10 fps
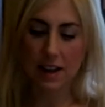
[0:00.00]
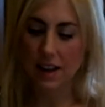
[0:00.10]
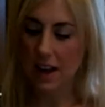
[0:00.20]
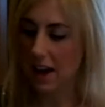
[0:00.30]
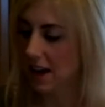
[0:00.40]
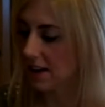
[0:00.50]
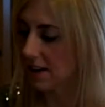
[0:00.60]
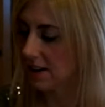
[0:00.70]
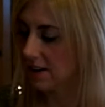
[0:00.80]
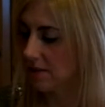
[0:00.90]
and
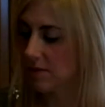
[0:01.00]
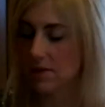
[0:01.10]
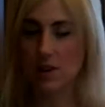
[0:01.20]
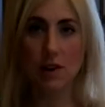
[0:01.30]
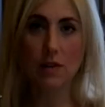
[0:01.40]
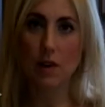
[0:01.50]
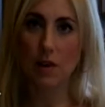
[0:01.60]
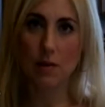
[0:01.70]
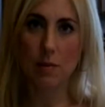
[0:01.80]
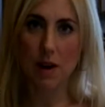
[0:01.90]
served
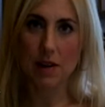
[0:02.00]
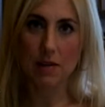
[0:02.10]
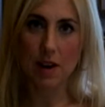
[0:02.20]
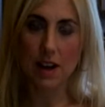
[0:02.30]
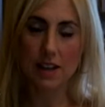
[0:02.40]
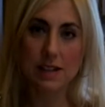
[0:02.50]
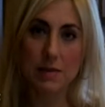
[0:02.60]
over brown rice.